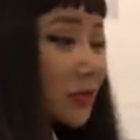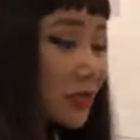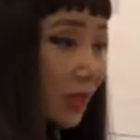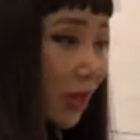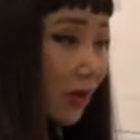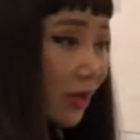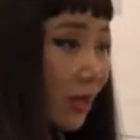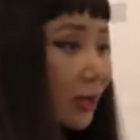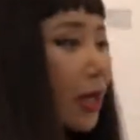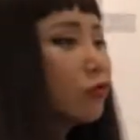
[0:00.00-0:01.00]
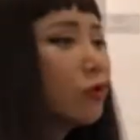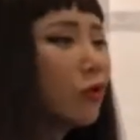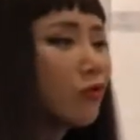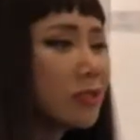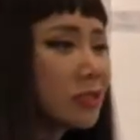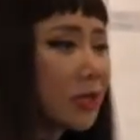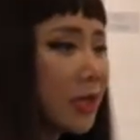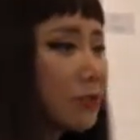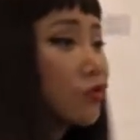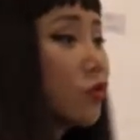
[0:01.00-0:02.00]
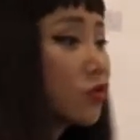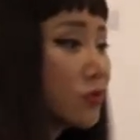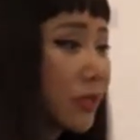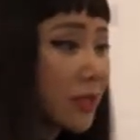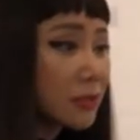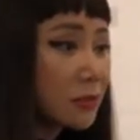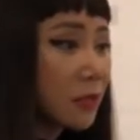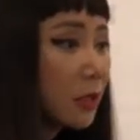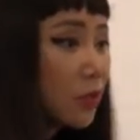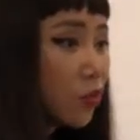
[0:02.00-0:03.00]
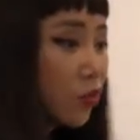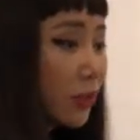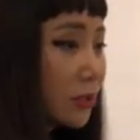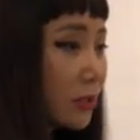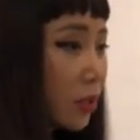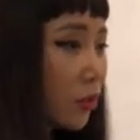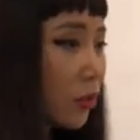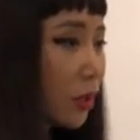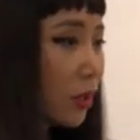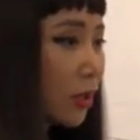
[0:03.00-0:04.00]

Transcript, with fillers: person carry on. I will always select who goes next when, you know,